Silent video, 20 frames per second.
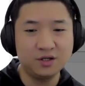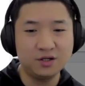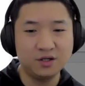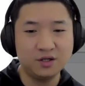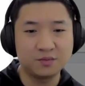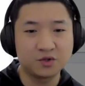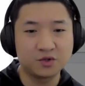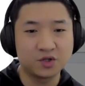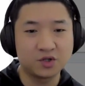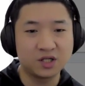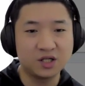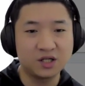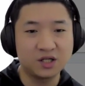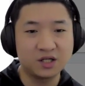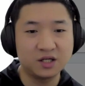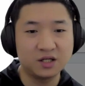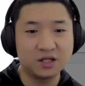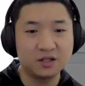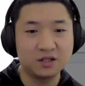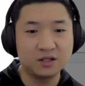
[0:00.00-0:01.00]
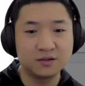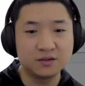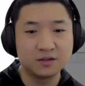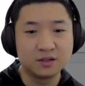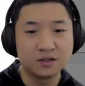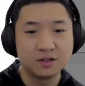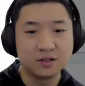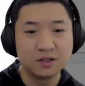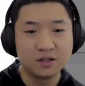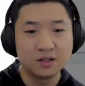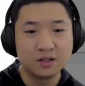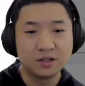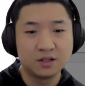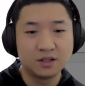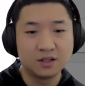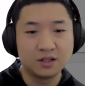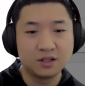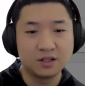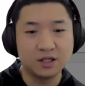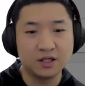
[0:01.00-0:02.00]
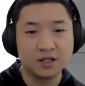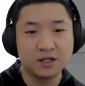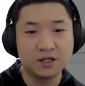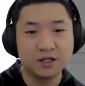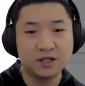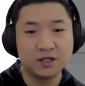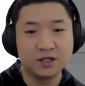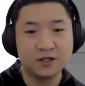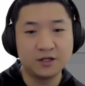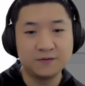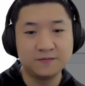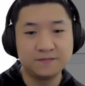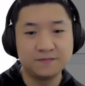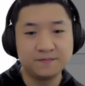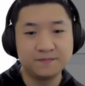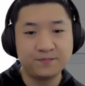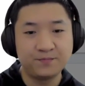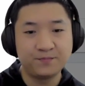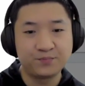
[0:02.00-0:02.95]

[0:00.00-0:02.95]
I'm going to click it. Done.